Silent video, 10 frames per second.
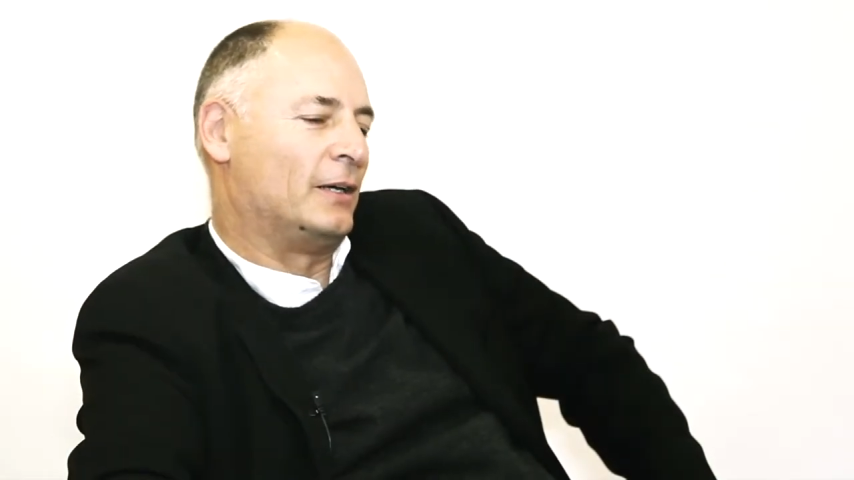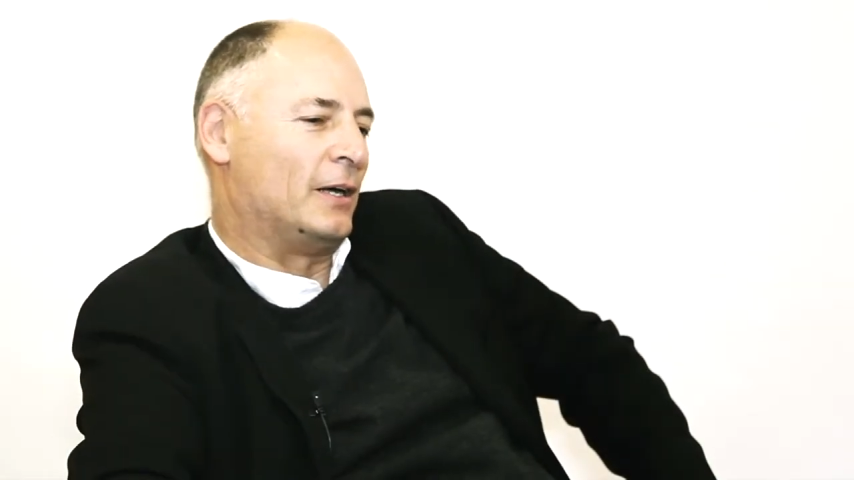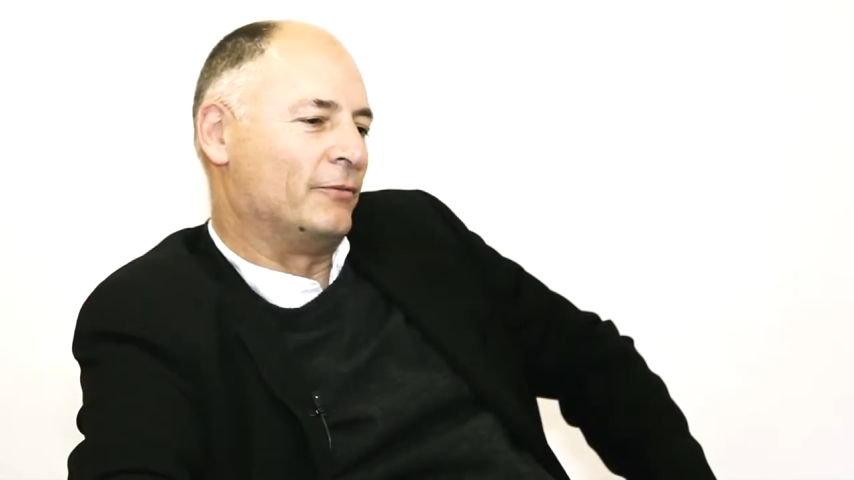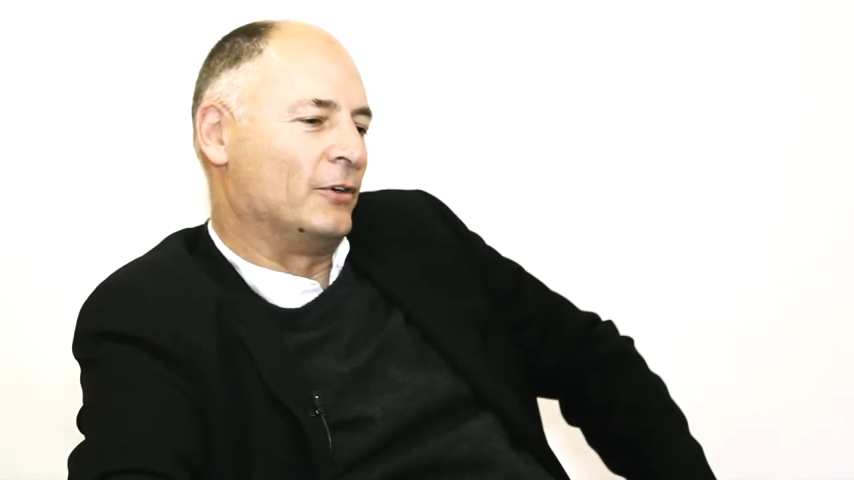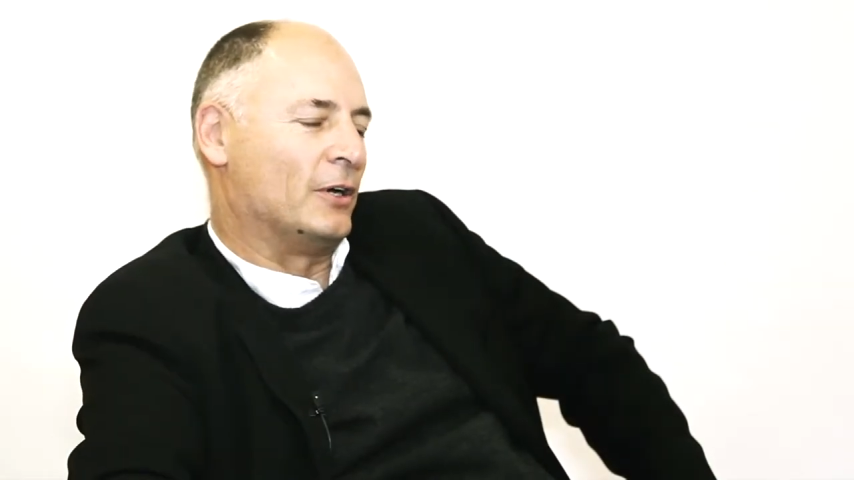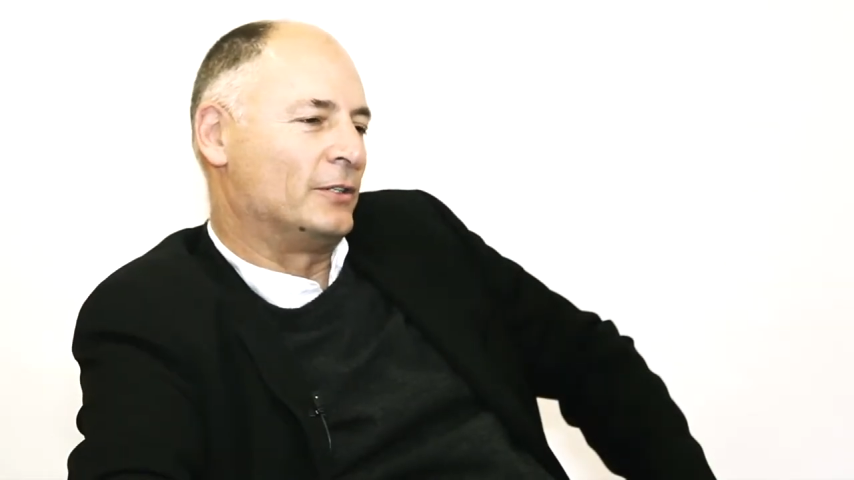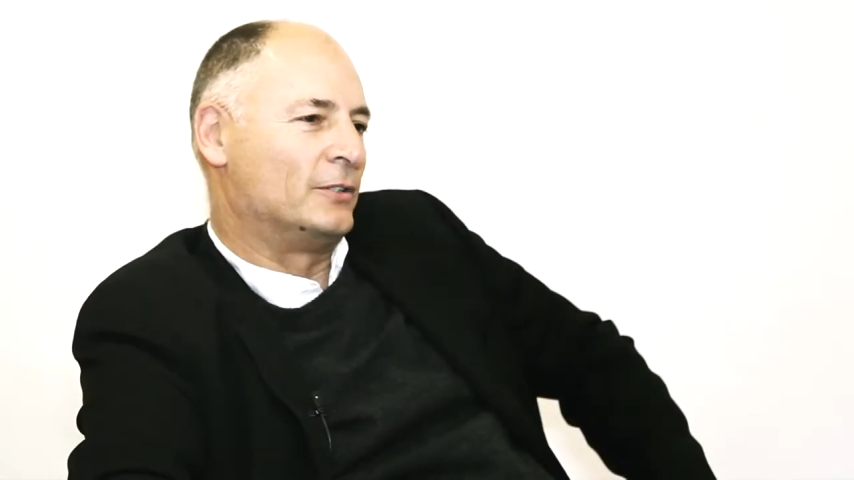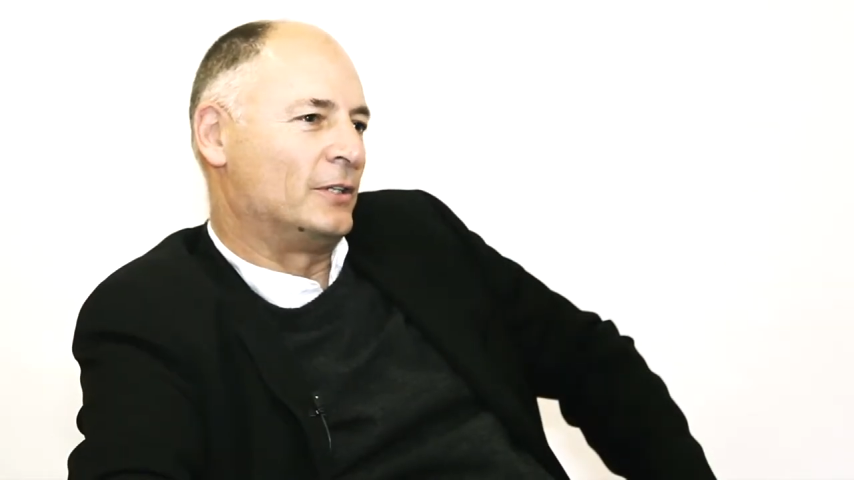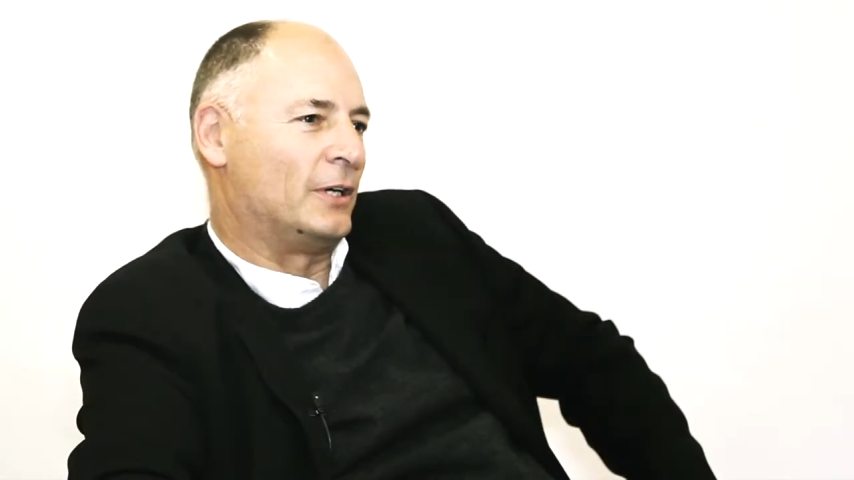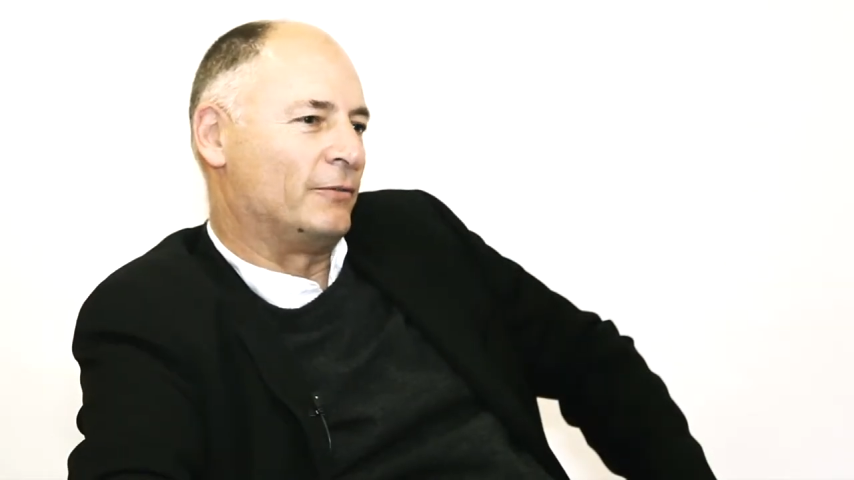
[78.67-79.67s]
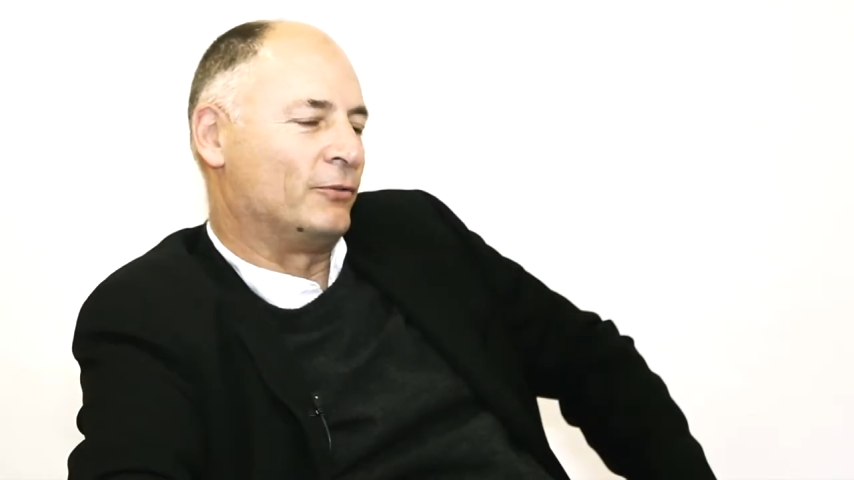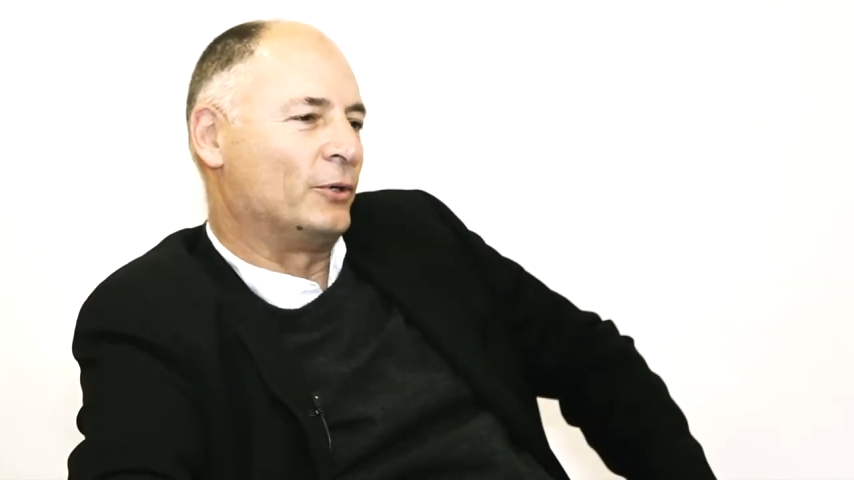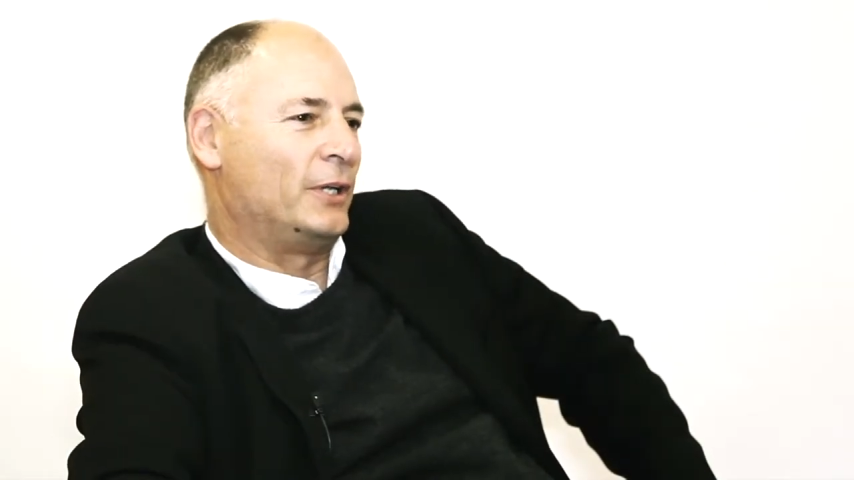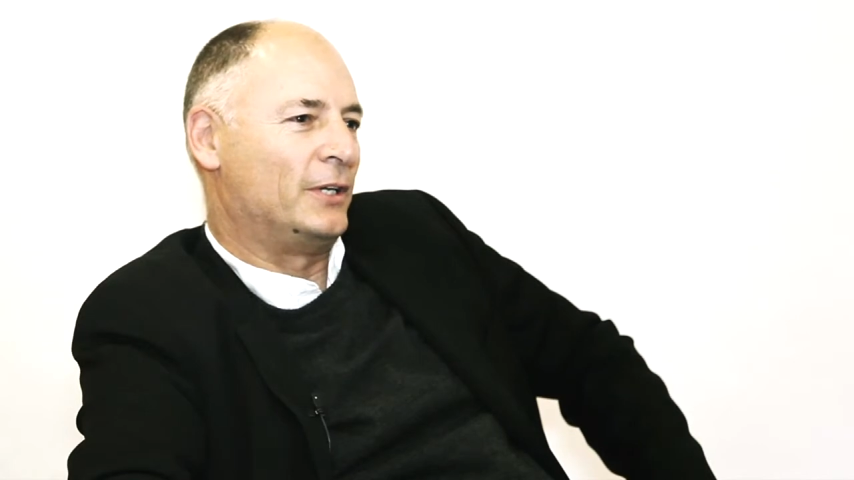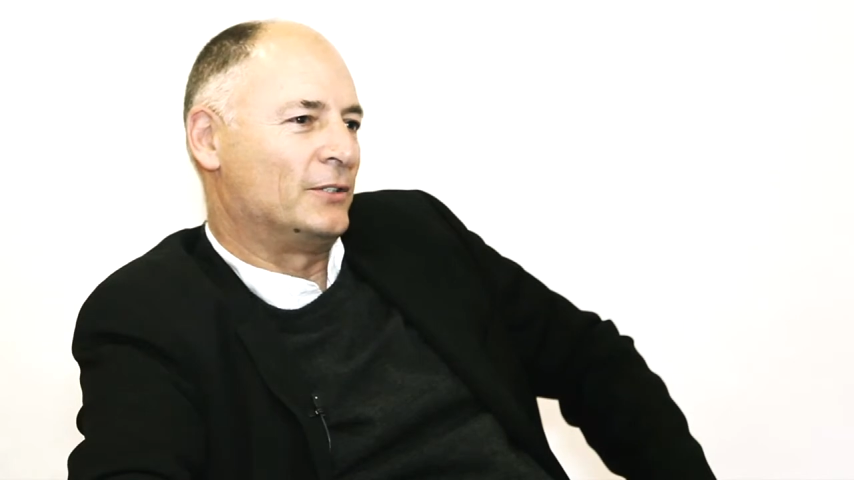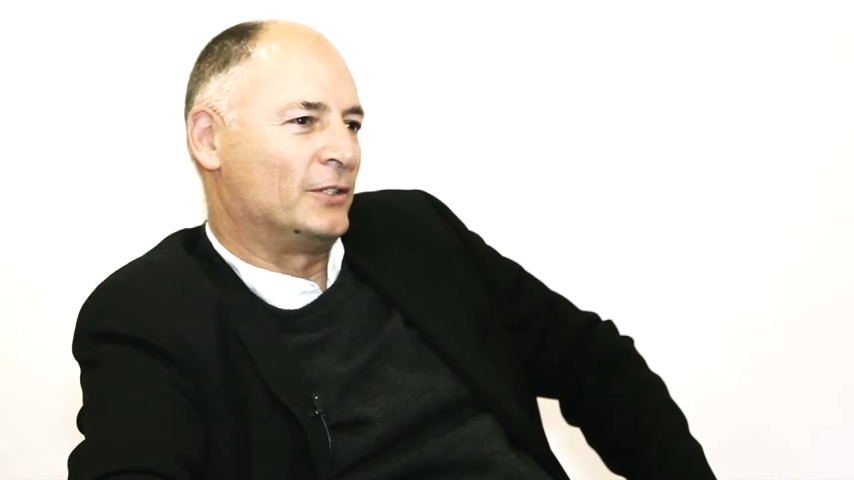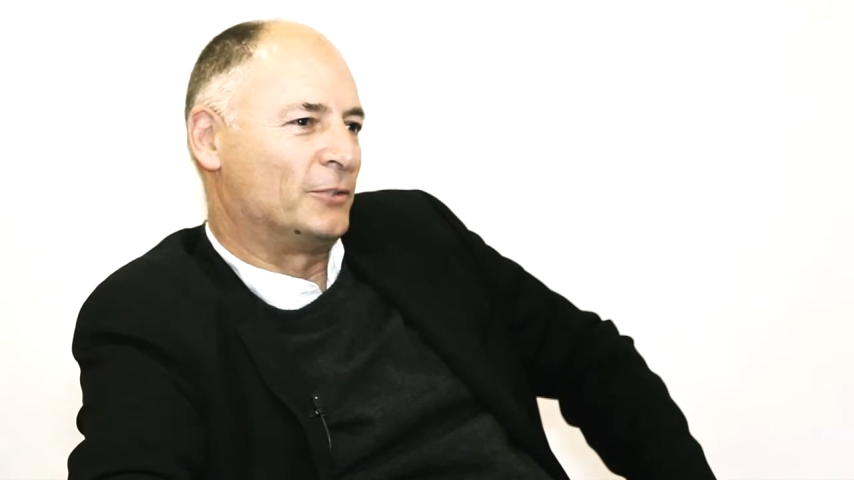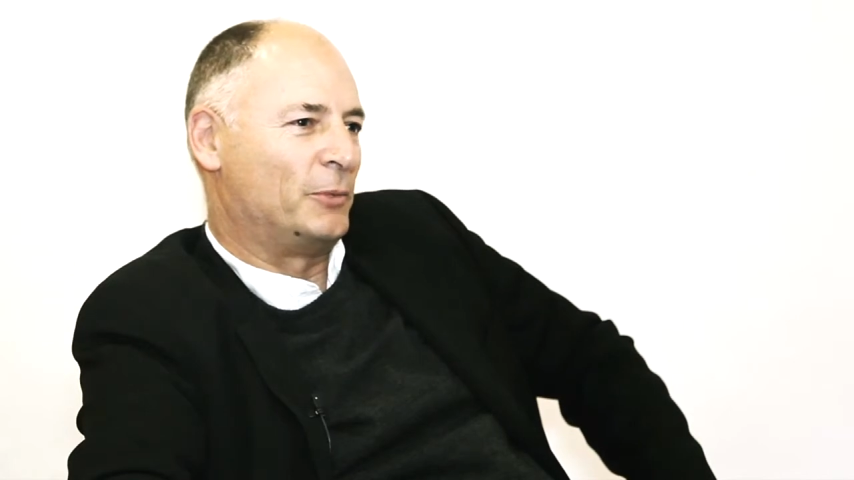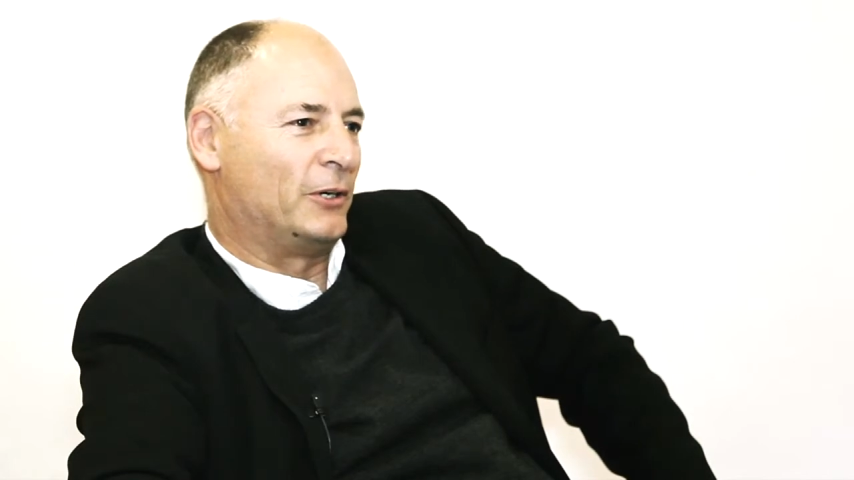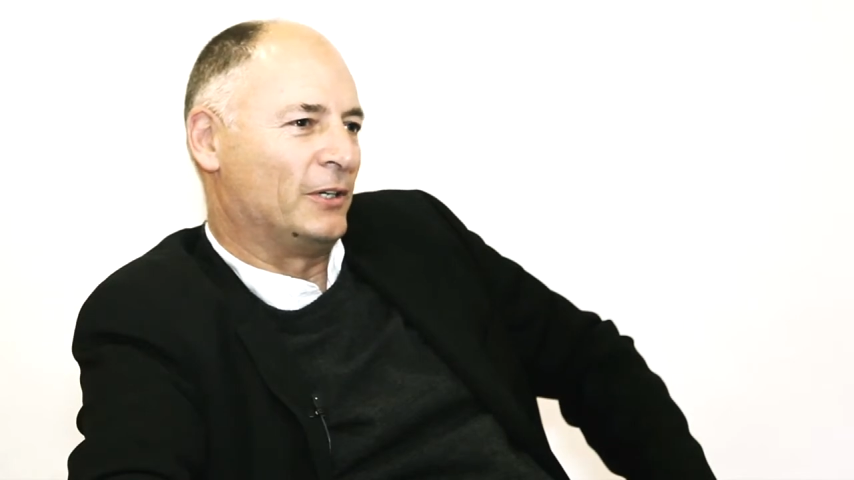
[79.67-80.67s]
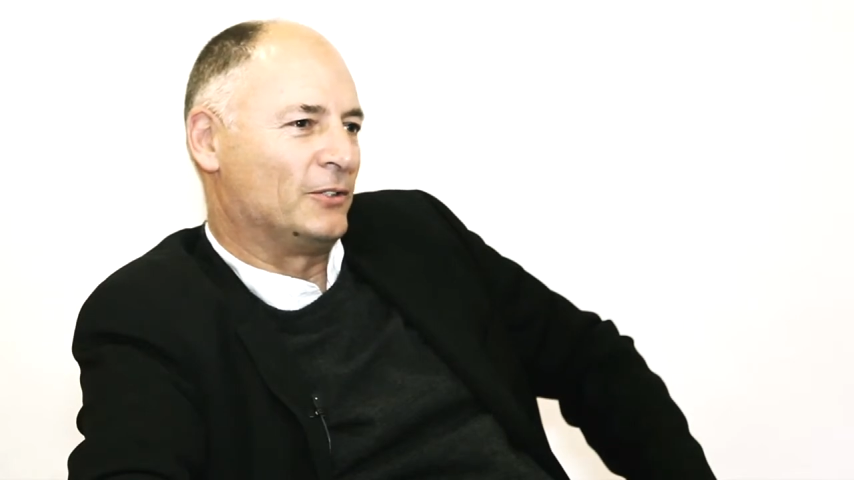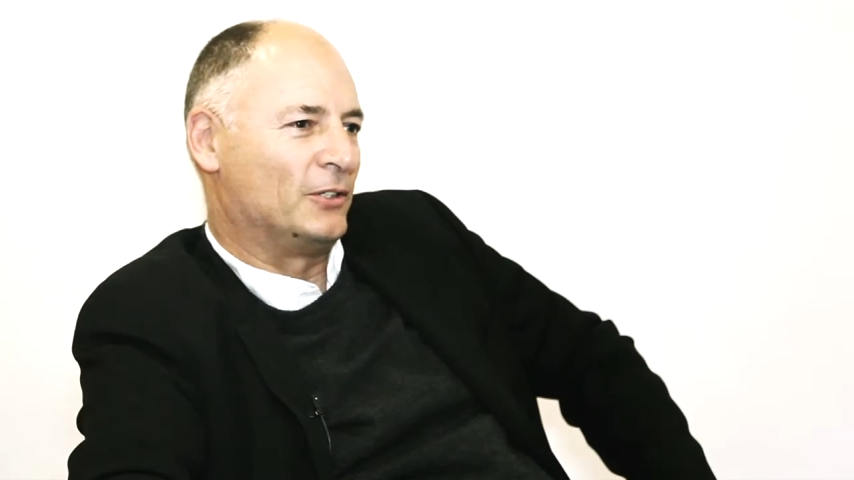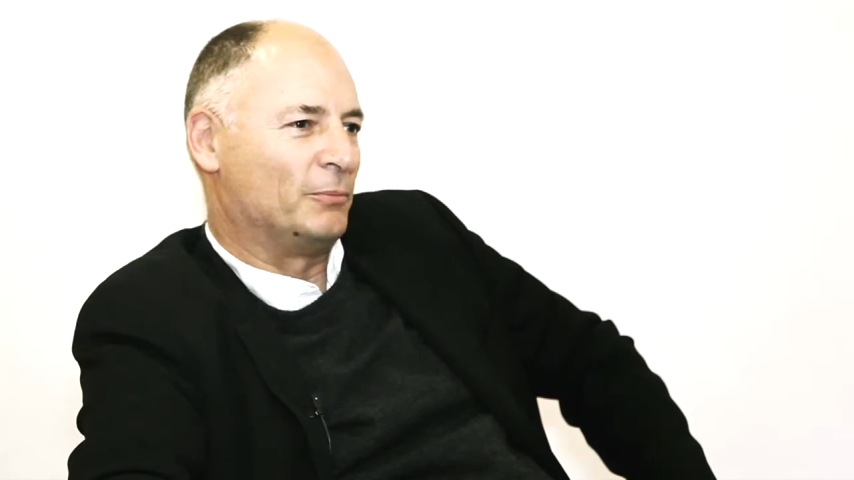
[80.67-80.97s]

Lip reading: I've got 40 years experience